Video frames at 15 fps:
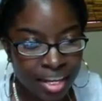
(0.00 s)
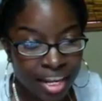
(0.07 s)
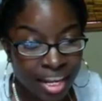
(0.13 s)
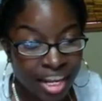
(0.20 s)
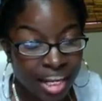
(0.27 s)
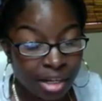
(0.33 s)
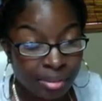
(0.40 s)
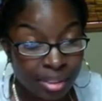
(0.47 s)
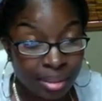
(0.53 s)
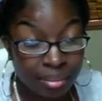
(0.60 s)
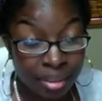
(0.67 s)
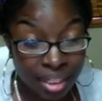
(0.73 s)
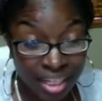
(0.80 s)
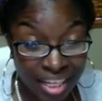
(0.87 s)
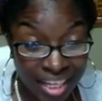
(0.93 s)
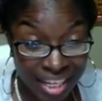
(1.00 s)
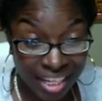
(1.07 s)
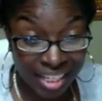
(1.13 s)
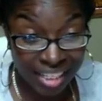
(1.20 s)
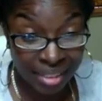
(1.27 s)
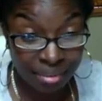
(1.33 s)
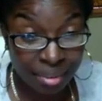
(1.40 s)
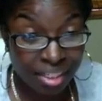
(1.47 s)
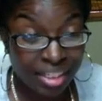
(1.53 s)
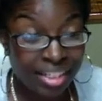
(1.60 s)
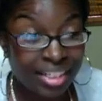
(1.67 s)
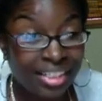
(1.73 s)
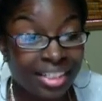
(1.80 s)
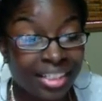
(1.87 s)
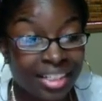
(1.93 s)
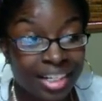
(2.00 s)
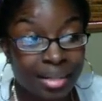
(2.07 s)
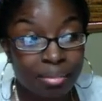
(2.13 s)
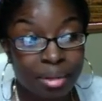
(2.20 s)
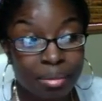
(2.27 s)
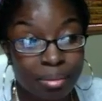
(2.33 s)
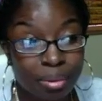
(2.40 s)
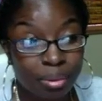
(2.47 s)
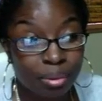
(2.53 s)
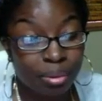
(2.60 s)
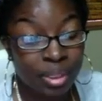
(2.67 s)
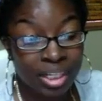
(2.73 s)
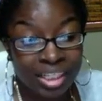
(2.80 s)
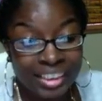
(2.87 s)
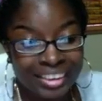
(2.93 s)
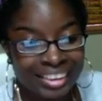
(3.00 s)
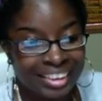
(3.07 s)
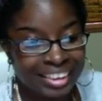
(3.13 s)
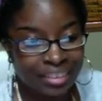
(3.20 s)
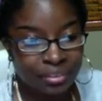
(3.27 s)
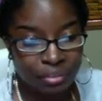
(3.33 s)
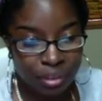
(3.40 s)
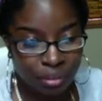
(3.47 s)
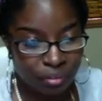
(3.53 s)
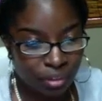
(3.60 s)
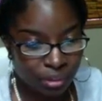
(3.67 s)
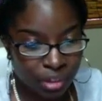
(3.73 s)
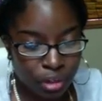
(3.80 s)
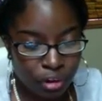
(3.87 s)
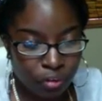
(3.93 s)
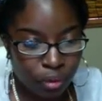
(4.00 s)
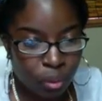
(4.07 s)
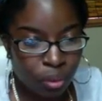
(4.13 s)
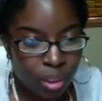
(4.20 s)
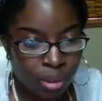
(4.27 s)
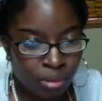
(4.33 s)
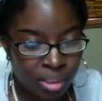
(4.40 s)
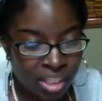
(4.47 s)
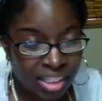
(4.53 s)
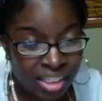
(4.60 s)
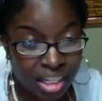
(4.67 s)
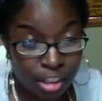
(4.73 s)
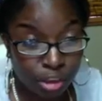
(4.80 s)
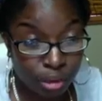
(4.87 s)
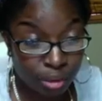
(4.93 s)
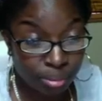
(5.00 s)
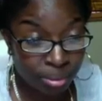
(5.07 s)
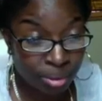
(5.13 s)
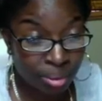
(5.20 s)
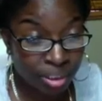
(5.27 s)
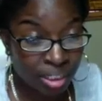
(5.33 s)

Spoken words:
and it was a big hit because a lot of people just feel very overwhelmed with the Saunders book.